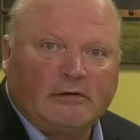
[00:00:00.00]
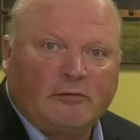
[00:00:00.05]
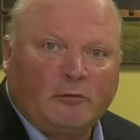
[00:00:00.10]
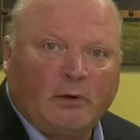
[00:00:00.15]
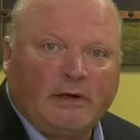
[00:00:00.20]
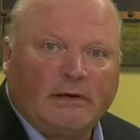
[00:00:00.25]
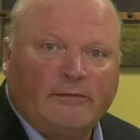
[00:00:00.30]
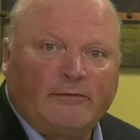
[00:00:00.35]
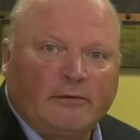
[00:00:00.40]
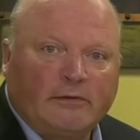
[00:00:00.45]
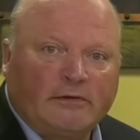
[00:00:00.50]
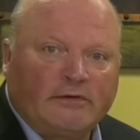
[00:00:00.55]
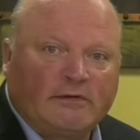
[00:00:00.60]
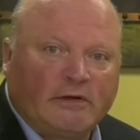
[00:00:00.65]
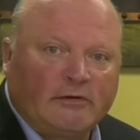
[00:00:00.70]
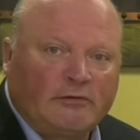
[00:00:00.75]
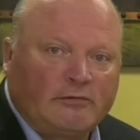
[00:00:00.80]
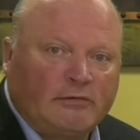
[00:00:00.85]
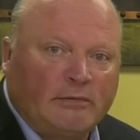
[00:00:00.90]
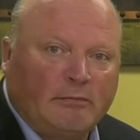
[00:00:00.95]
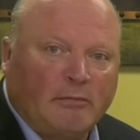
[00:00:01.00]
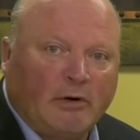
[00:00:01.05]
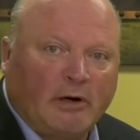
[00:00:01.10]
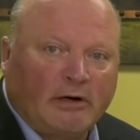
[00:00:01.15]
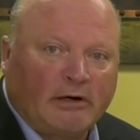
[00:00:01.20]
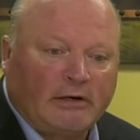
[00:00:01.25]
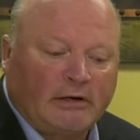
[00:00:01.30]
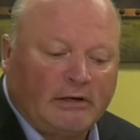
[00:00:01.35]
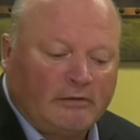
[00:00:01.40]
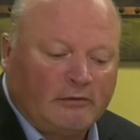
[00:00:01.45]
21st century
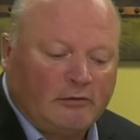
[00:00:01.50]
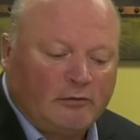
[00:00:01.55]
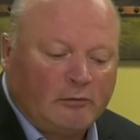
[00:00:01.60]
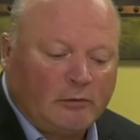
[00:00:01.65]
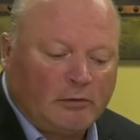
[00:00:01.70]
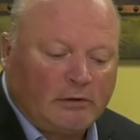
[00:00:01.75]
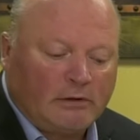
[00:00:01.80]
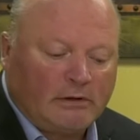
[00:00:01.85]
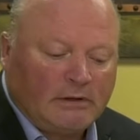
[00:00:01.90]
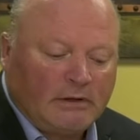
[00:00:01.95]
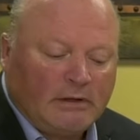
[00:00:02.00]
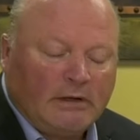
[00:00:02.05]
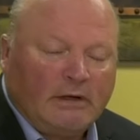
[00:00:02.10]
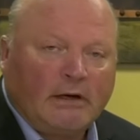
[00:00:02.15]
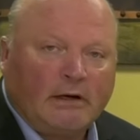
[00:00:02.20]
marketing tool